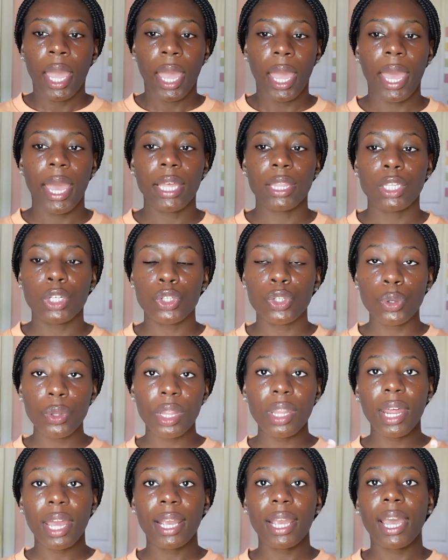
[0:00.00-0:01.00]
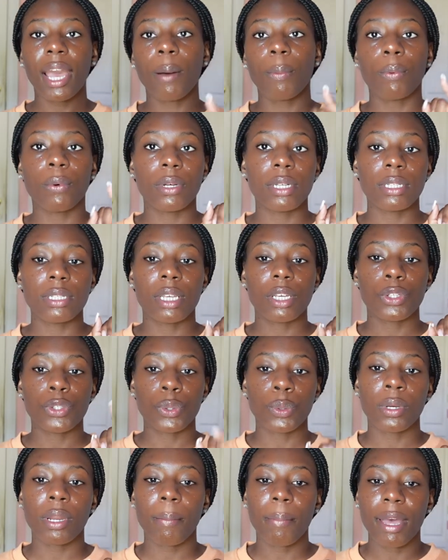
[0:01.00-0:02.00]
and the tool that I kept was a
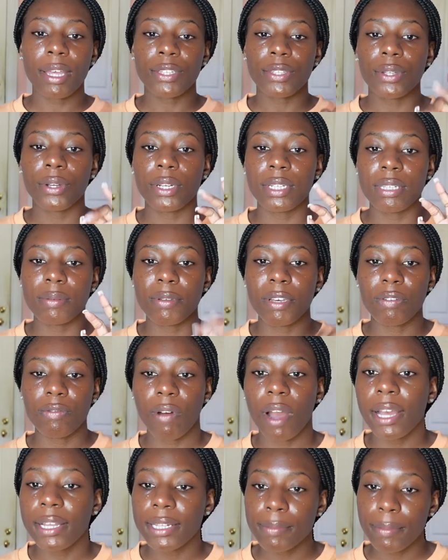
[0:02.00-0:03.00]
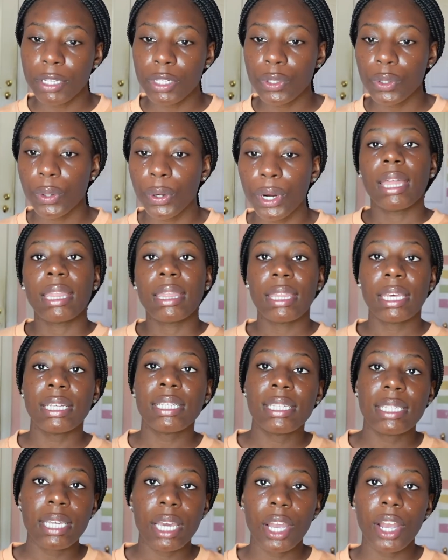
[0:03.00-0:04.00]
student ambassador and to be a RISE mentor.
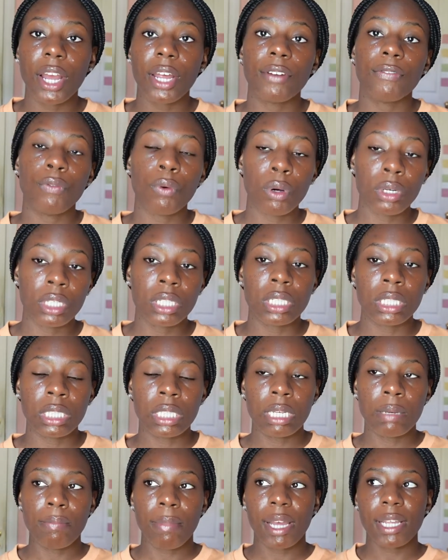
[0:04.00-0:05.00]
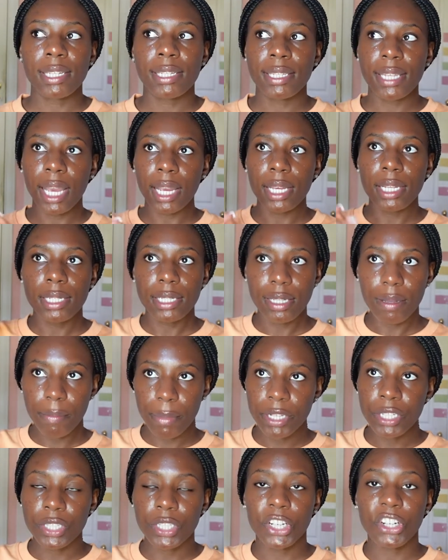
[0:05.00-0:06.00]
This year, unfortunately, my second
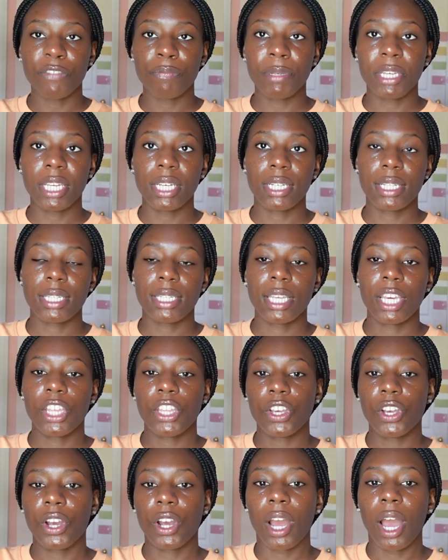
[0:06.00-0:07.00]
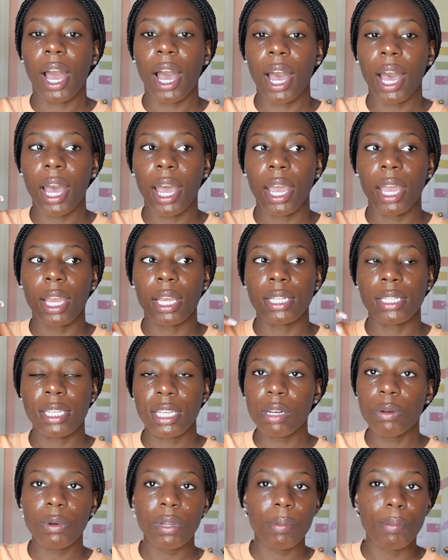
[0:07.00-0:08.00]
semester of being a senior, I
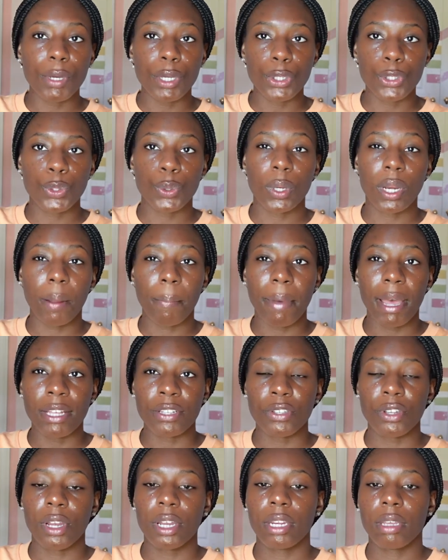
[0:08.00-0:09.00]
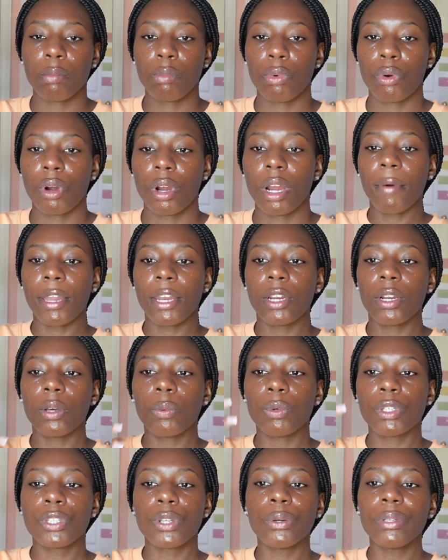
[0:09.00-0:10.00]
didn't want to be a student ambassador anymore. And it
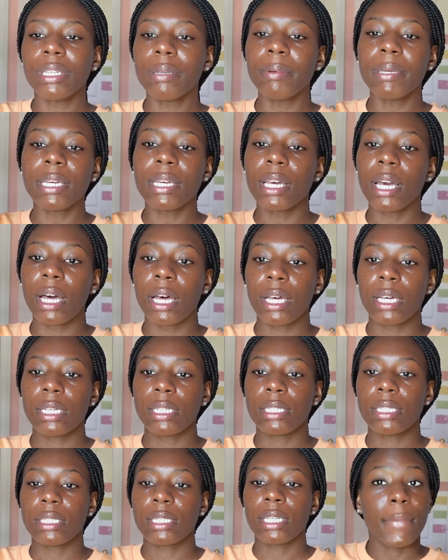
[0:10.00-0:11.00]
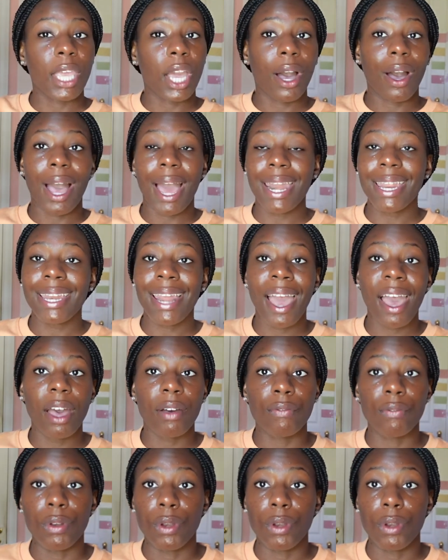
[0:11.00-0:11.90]
was only because, y'all, I didn't have